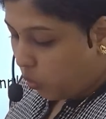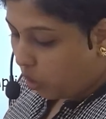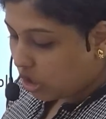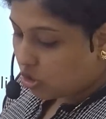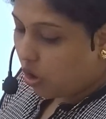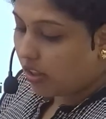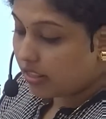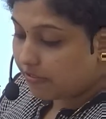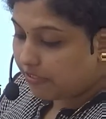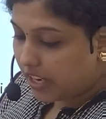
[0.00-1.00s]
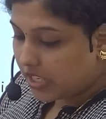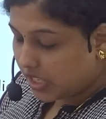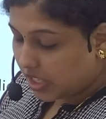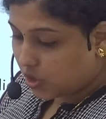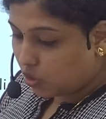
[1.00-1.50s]
are all the findings
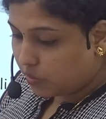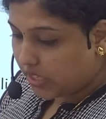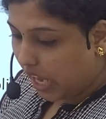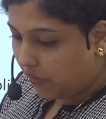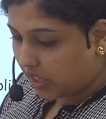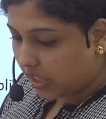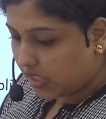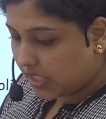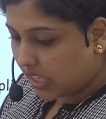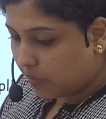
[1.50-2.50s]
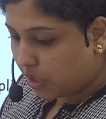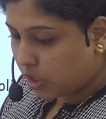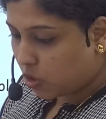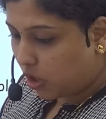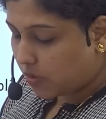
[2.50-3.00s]
you will be having? In cerebral
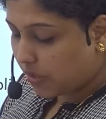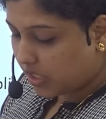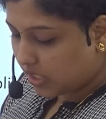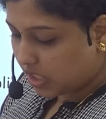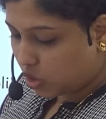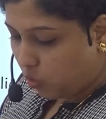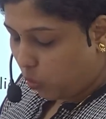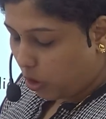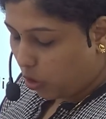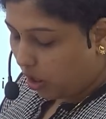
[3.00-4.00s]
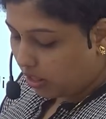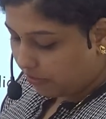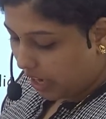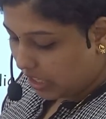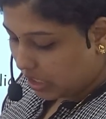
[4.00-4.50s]
salt wasting syndrome, what are all the
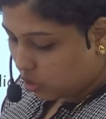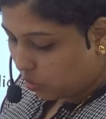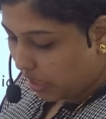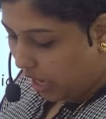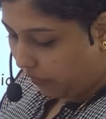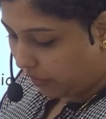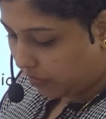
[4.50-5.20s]
findings you will be having?